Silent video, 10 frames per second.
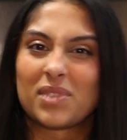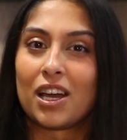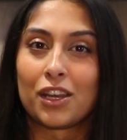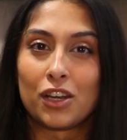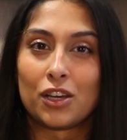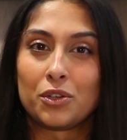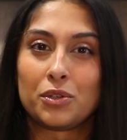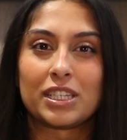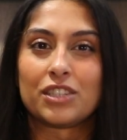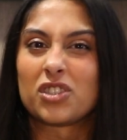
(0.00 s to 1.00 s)

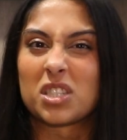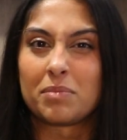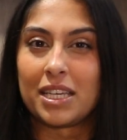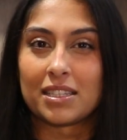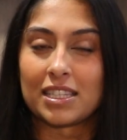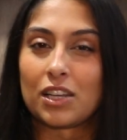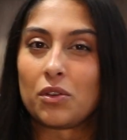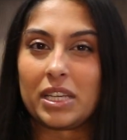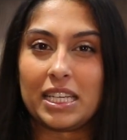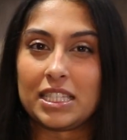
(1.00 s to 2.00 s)
unload, it just makes it a
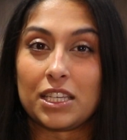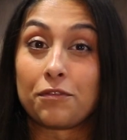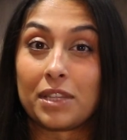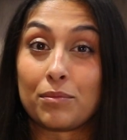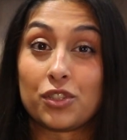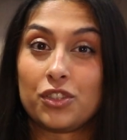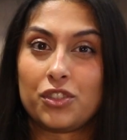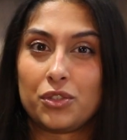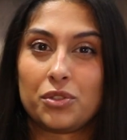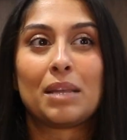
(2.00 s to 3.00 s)
lot easier for them to
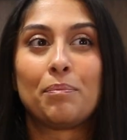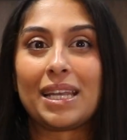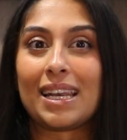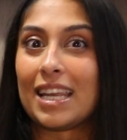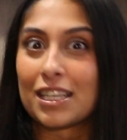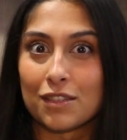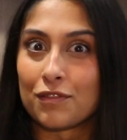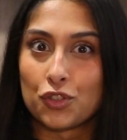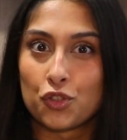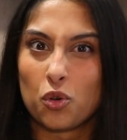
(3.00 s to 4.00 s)
do, a bit less
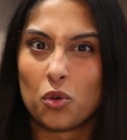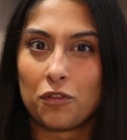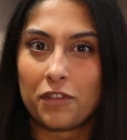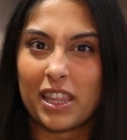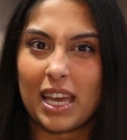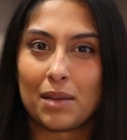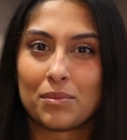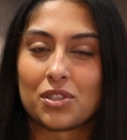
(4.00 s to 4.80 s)
of a chore for them,